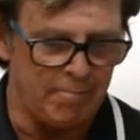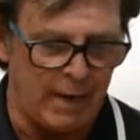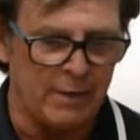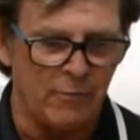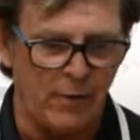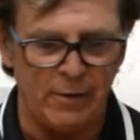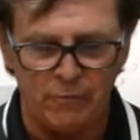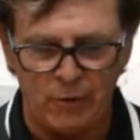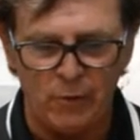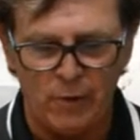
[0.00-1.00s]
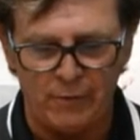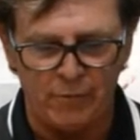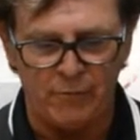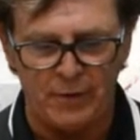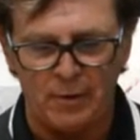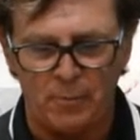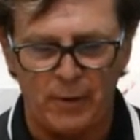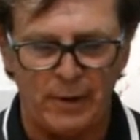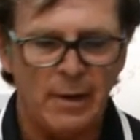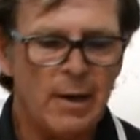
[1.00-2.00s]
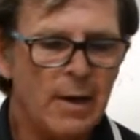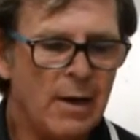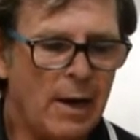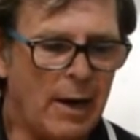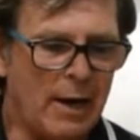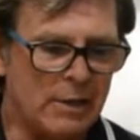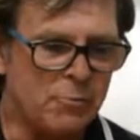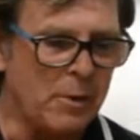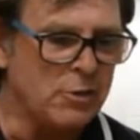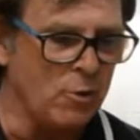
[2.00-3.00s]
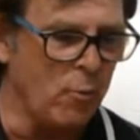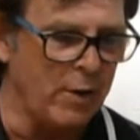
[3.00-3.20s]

magnified view of the fingerprint, especially